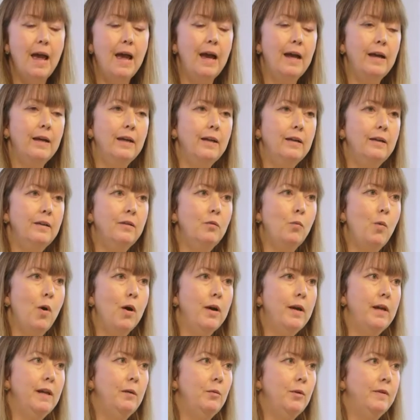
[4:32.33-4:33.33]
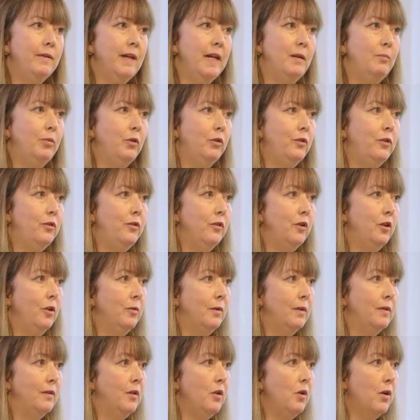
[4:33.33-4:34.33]
and what he was able to do
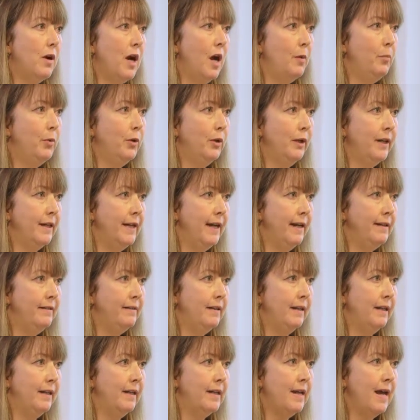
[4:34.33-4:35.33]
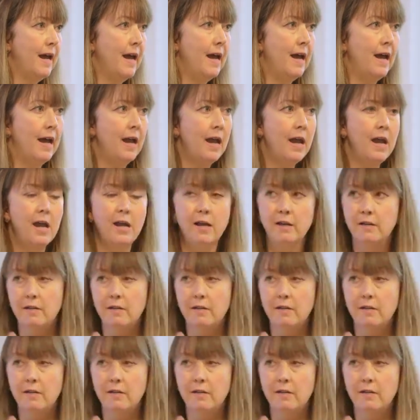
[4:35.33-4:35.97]
was look up on Connecting Care,